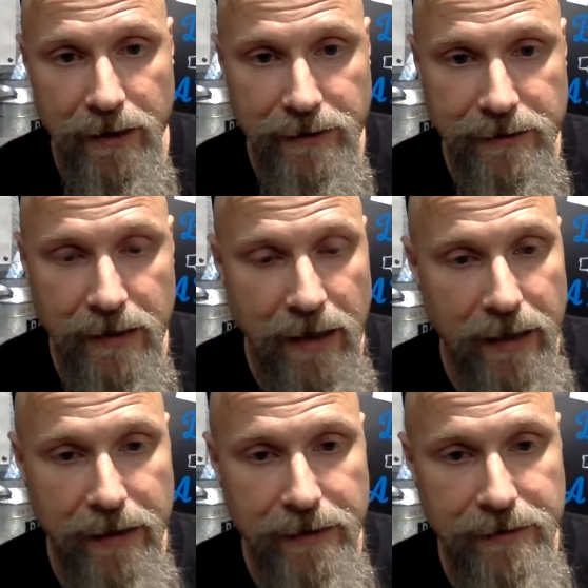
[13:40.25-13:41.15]
He's the
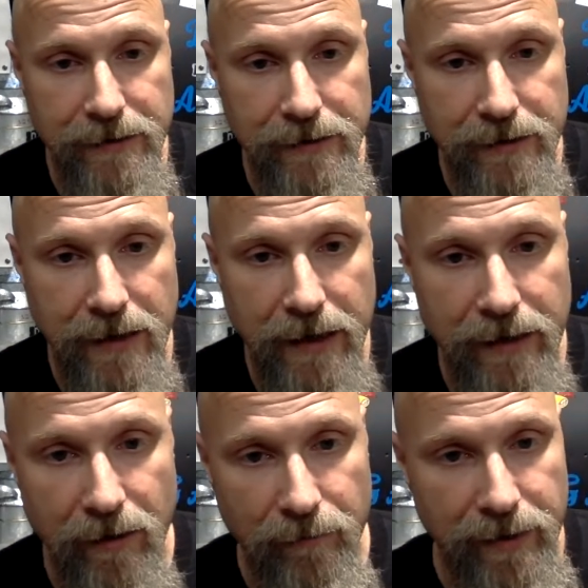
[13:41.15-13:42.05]
guy. He's the guy
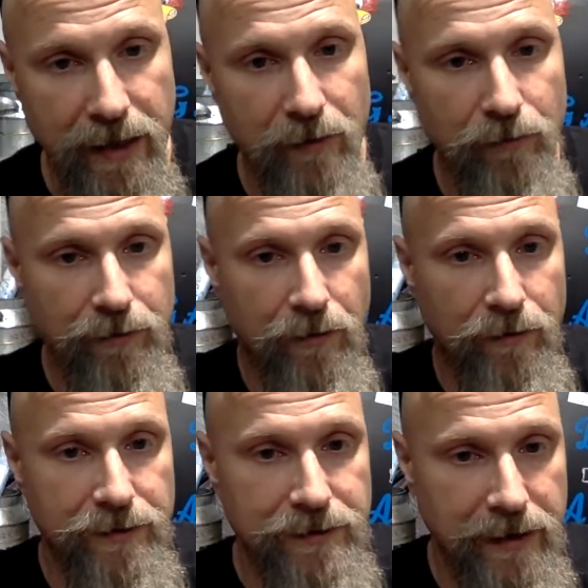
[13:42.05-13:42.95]
that helped me out with
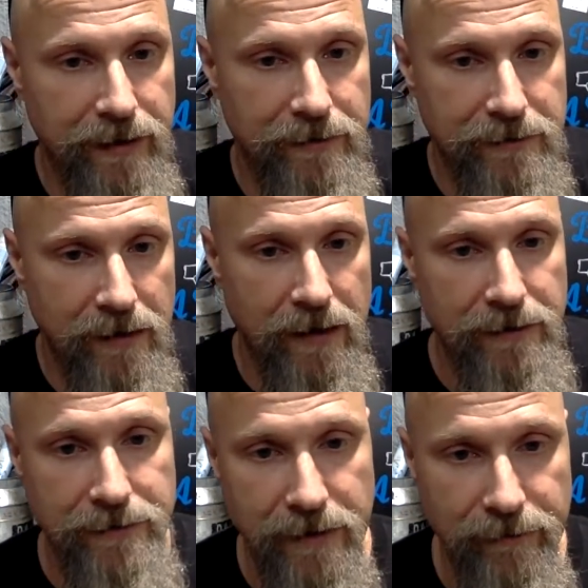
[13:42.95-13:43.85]
all the stainless
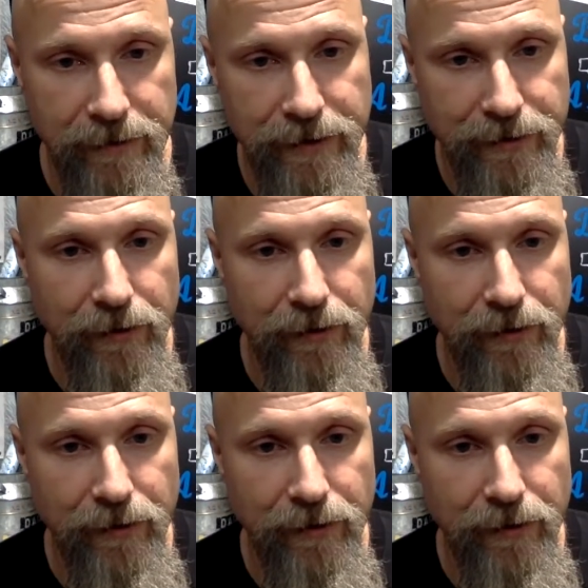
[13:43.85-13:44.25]
lines and everything.